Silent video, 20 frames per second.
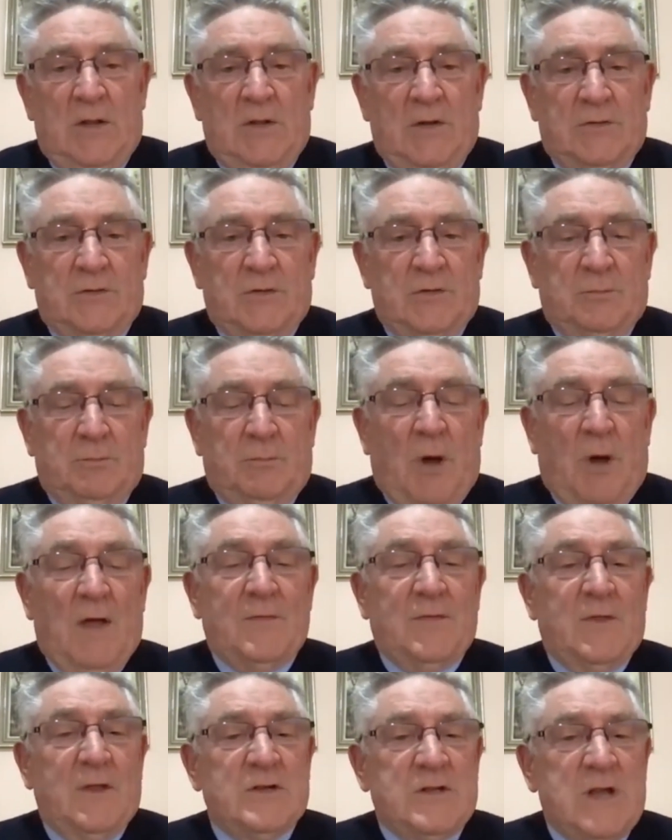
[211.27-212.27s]
that
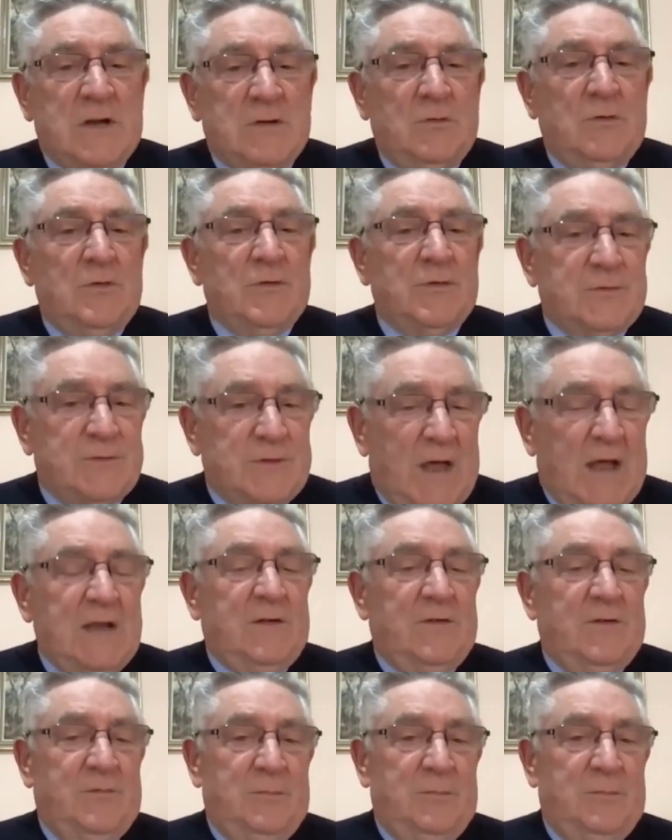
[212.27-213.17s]
despite the general state